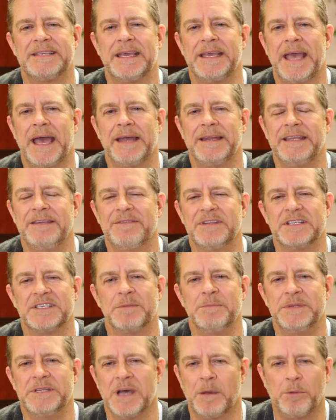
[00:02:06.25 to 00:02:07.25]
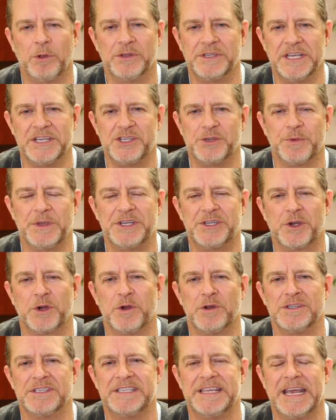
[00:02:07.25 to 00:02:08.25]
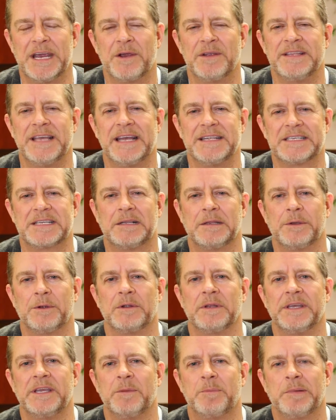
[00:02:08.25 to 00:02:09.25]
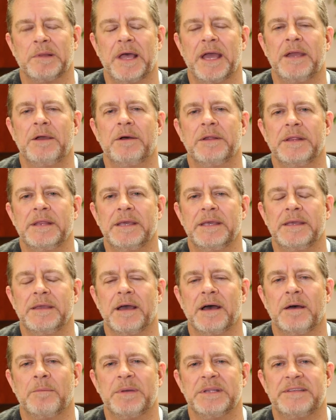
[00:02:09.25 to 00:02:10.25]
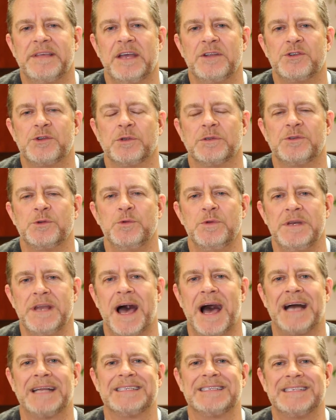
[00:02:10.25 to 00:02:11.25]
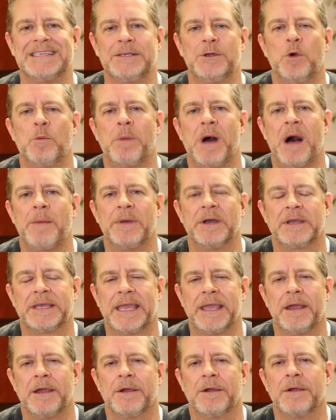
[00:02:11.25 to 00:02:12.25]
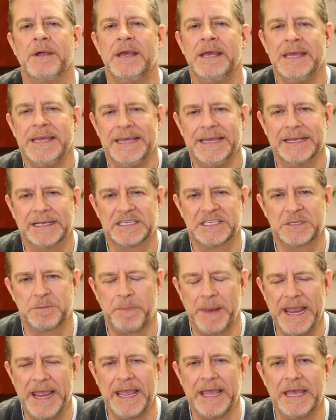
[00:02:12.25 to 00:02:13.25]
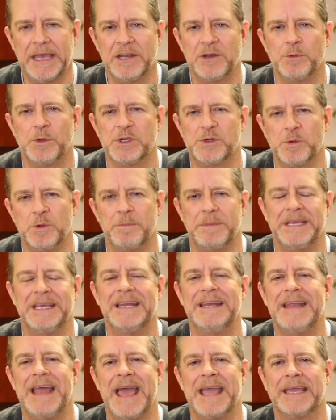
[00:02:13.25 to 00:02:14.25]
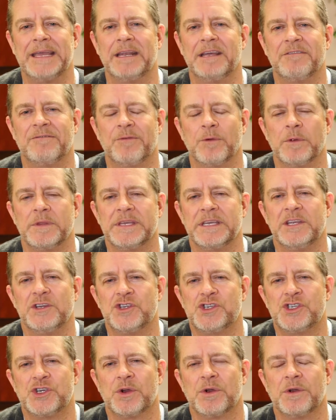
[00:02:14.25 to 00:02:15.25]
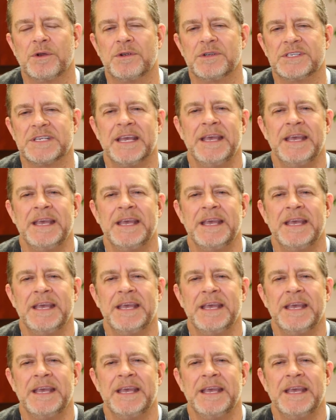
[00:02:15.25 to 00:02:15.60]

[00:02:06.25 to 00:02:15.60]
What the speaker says: They had even some double-digit returns there, and that's clearly a play on the potential to not see Obamacare expand, which would be a negative for the insurers.